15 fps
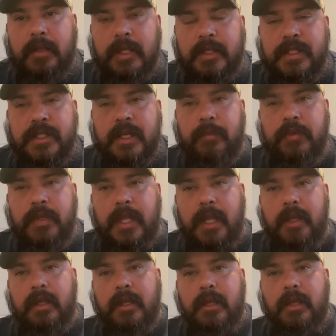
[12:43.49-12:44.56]
There's
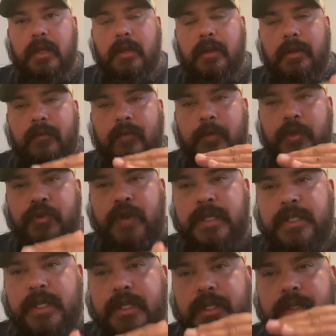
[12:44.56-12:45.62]
something from the
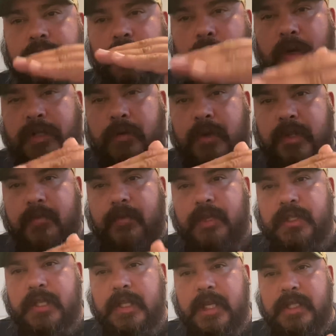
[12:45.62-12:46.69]
transition to the welterweight
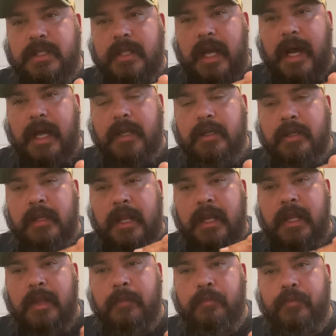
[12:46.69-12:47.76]
division that's not letting him